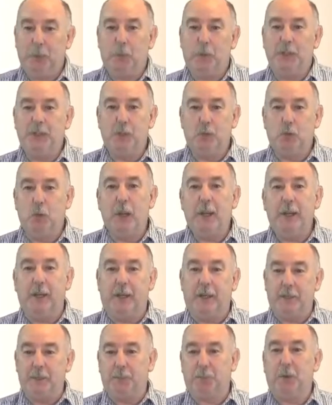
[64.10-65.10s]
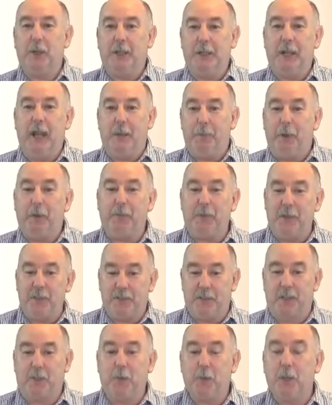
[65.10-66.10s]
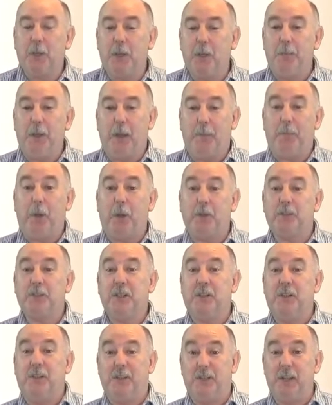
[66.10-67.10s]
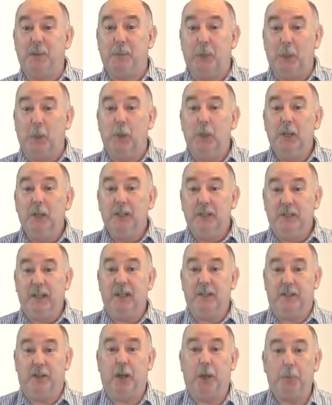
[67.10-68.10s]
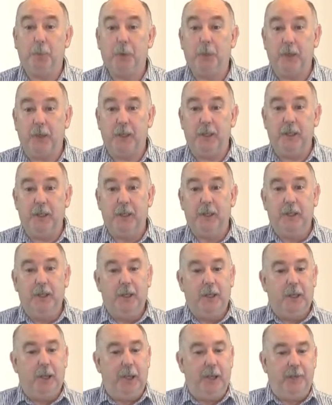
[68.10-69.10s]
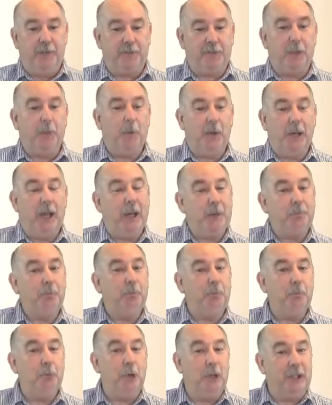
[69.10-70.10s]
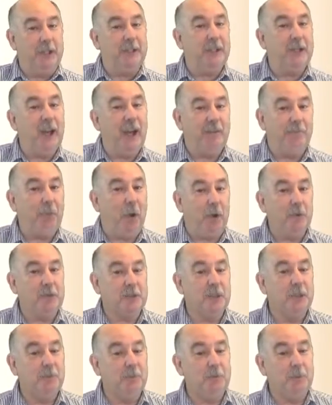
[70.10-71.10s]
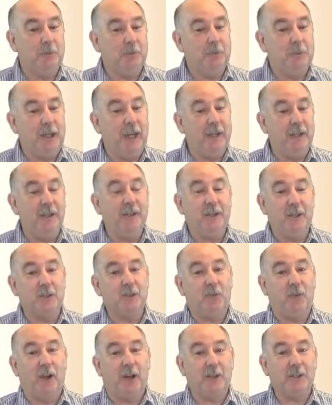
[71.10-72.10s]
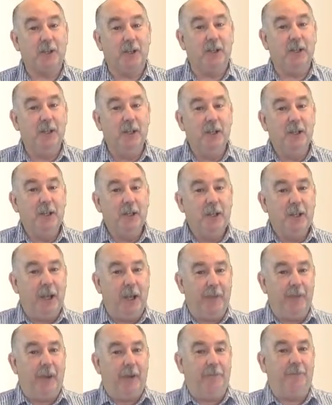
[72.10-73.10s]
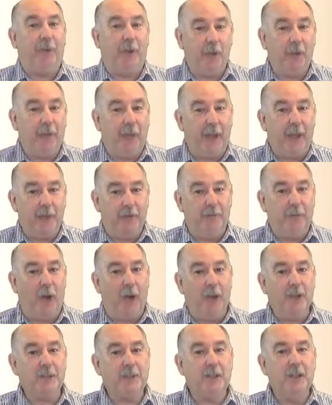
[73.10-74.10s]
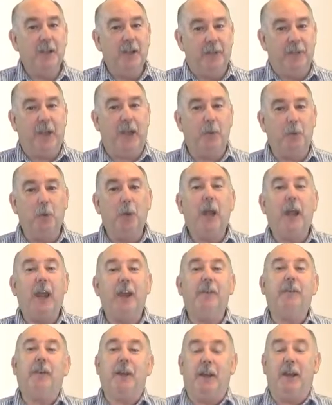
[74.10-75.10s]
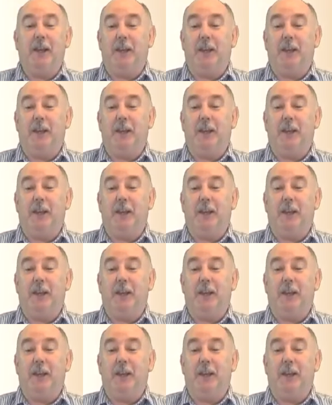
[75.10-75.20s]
but when you read it, it's pretty damn obvious they're talking about posterior tibial tendinopathy. And if someone really did have post-tib tendon dysfunction and they followed that advice, they will have,